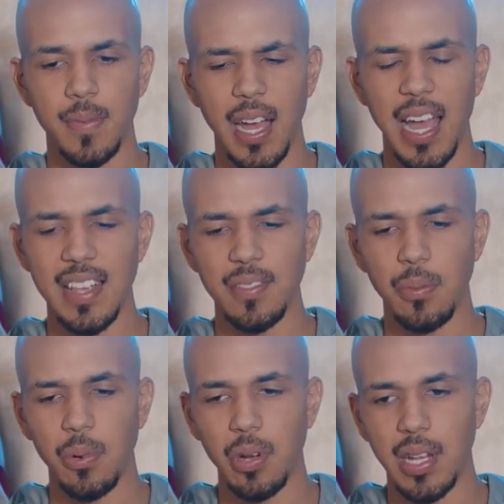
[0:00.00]
I had some
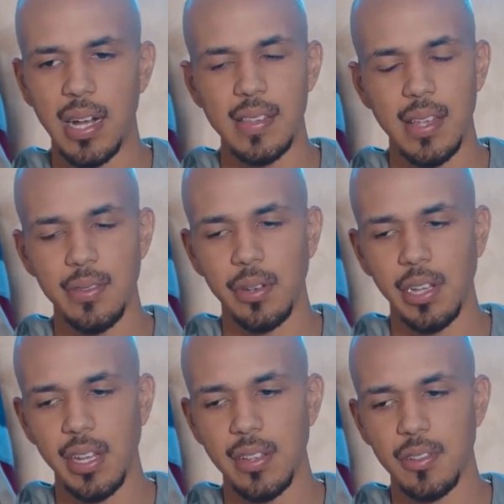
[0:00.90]
more lines I was going
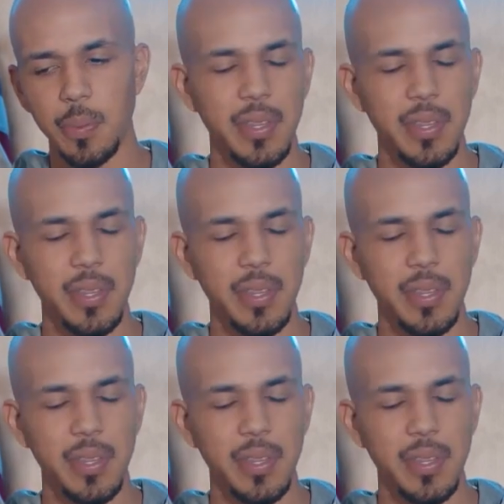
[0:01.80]
to get into,